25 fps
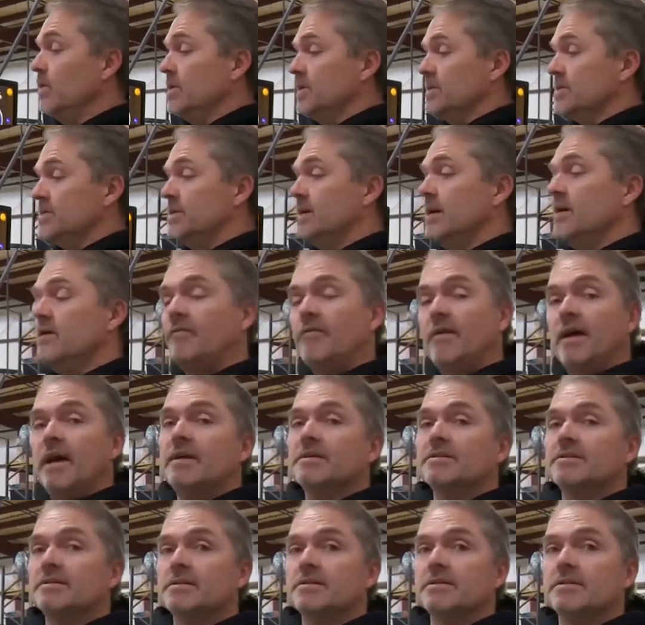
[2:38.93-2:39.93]
when you see how
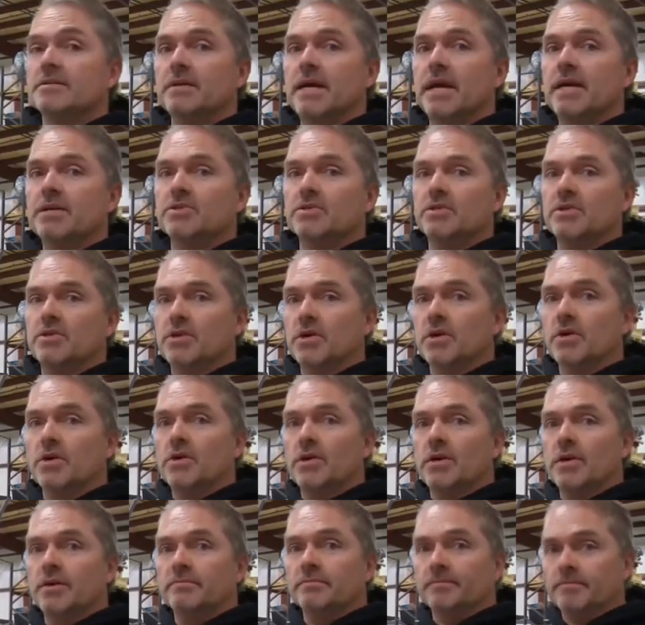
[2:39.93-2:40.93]
fast this is actually
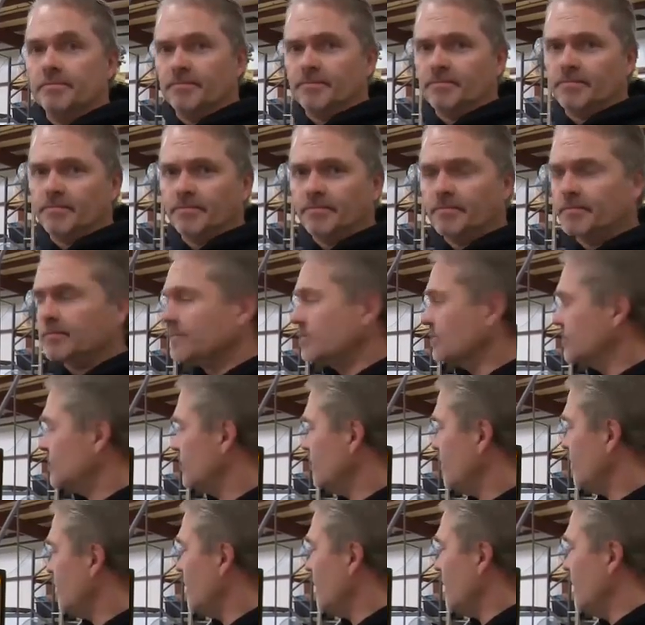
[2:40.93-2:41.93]
turning,
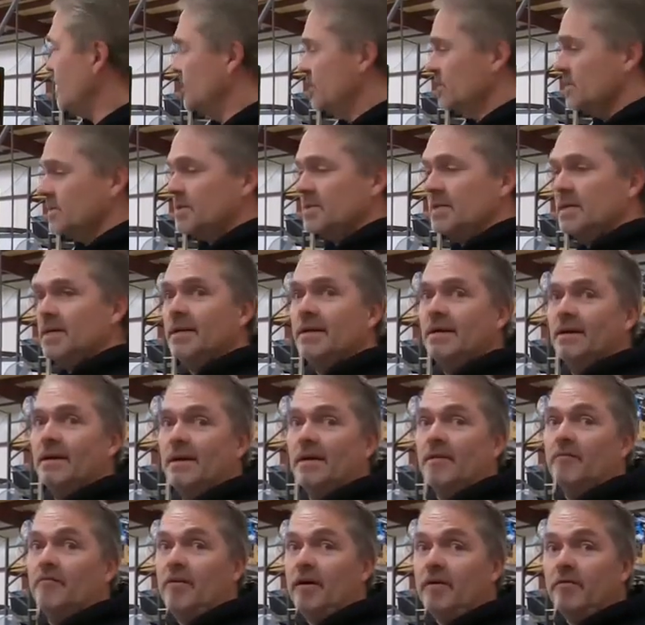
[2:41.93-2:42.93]
you'll see
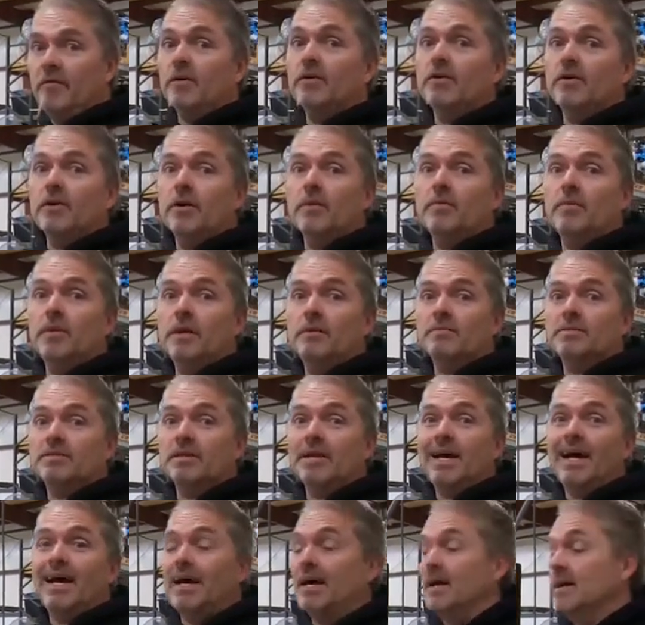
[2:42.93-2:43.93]
500 RPM is
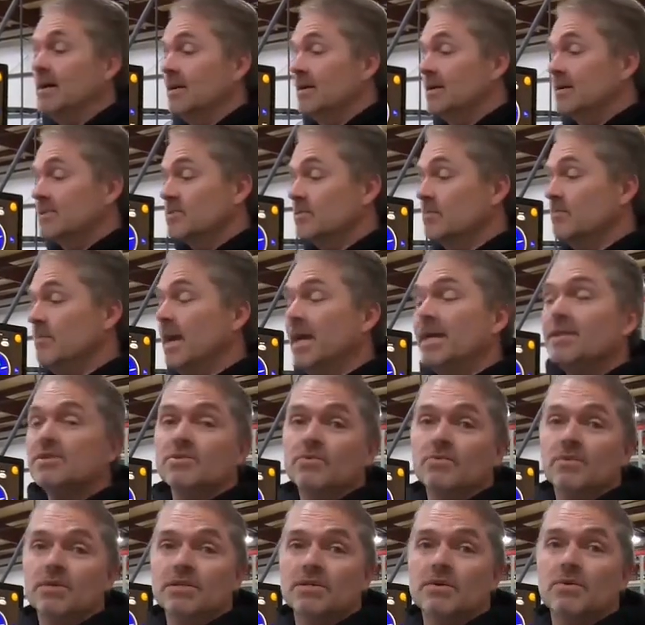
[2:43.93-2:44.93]
a lot. So
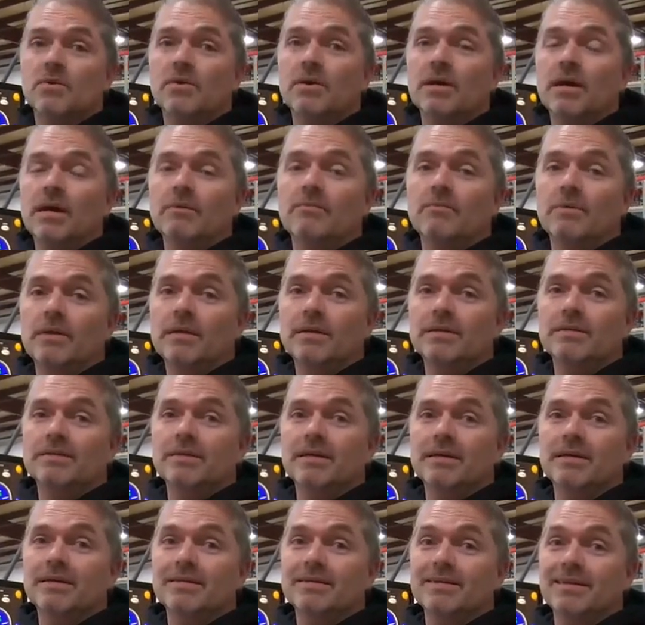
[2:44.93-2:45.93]
imagine what's going on when this
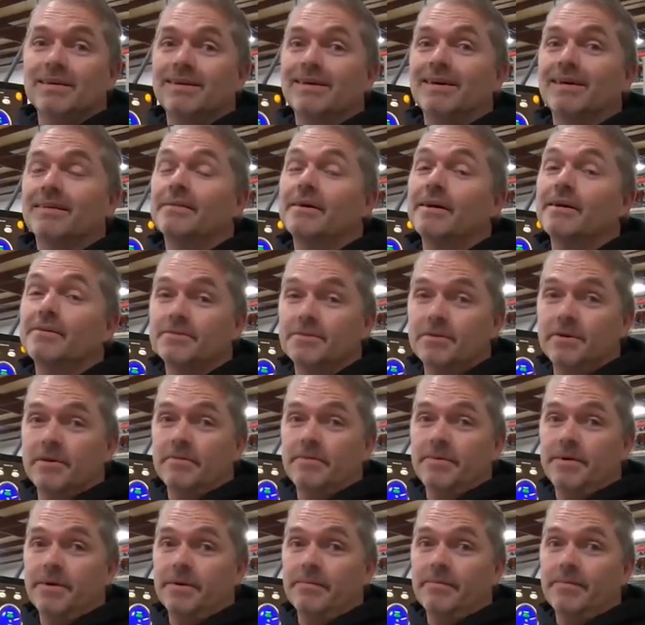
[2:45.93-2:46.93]
thing is at 1000
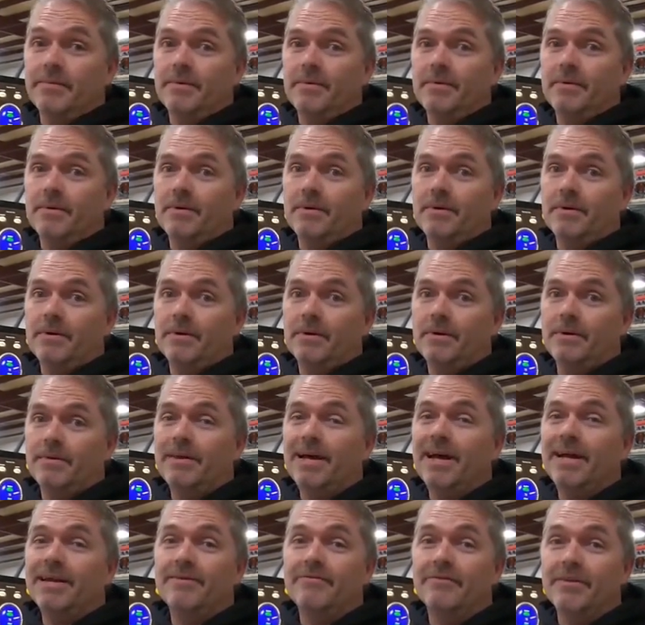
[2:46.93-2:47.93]
RPM,
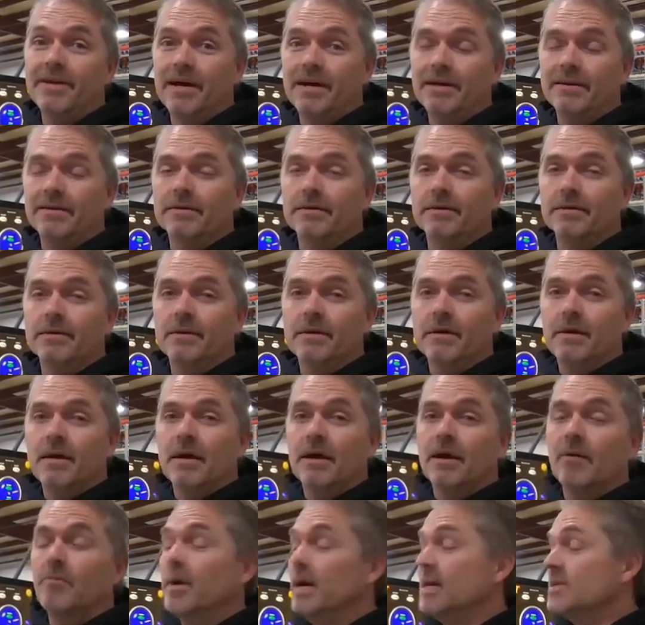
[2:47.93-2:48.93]
not even idling.
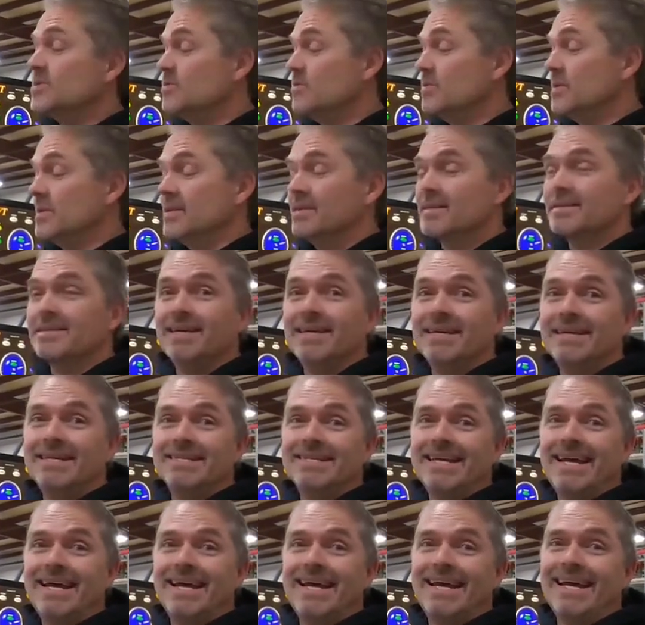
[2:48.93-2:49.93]
Imagine what this thing
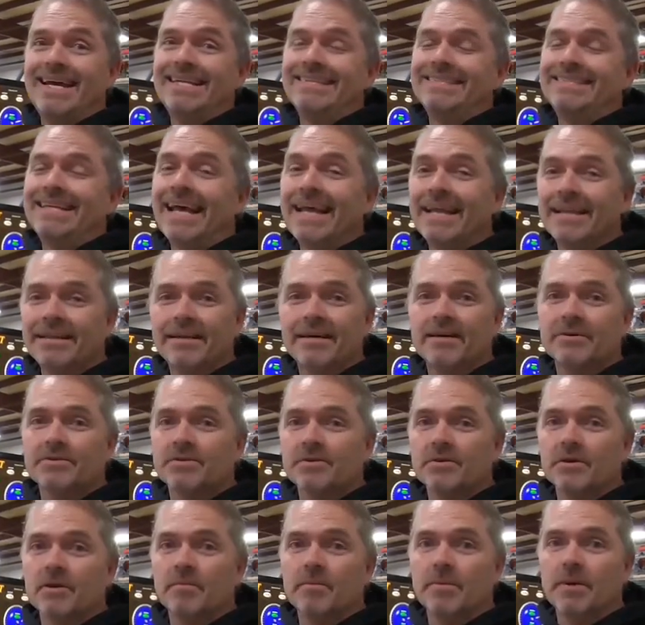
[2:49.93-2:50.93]
is at at
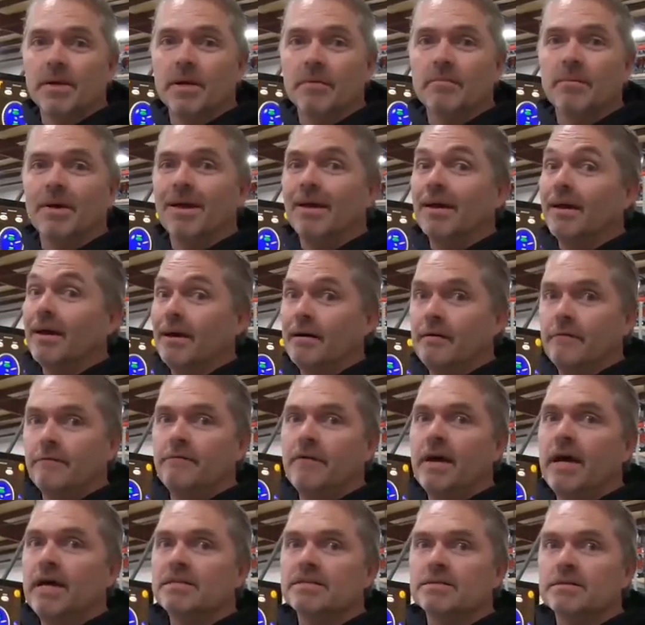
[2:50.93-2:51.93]
10,000 RPM, how
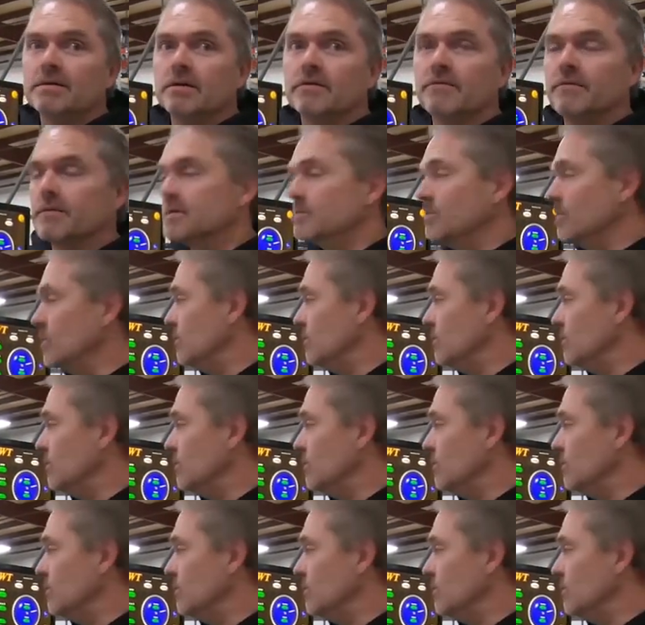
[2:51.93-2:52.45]
fast stuff is